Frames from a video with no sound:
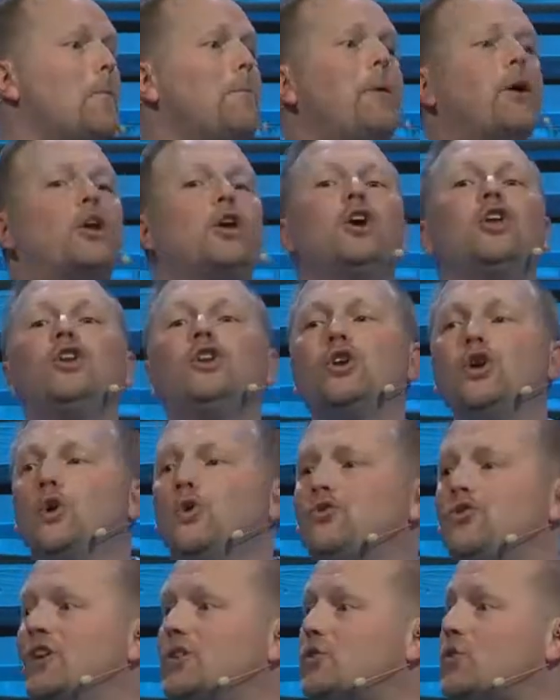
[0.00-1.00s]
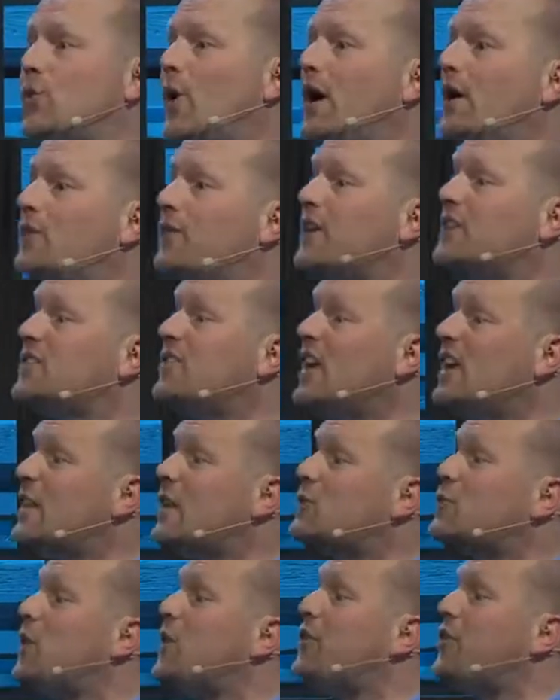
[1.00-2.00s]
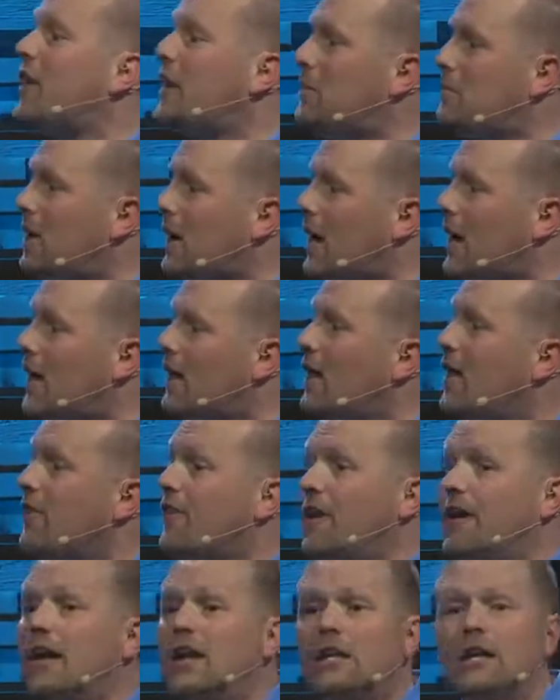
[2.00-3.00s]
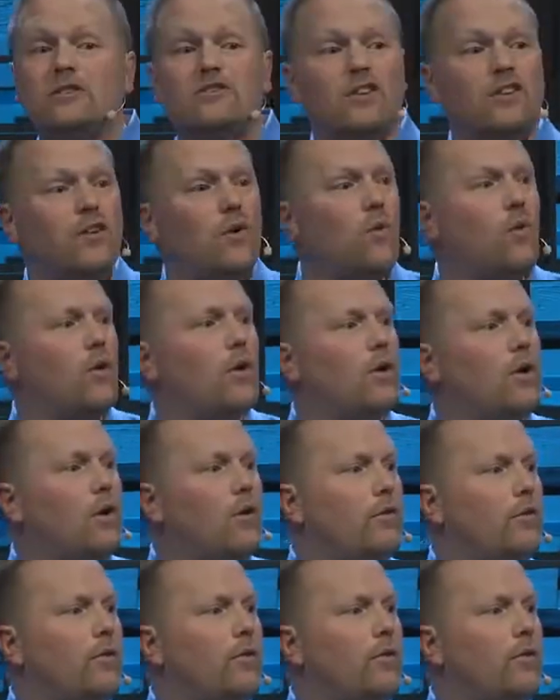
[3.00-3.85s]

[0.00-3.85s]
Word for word: The good news is greater that's he that's within me than he that's in the world.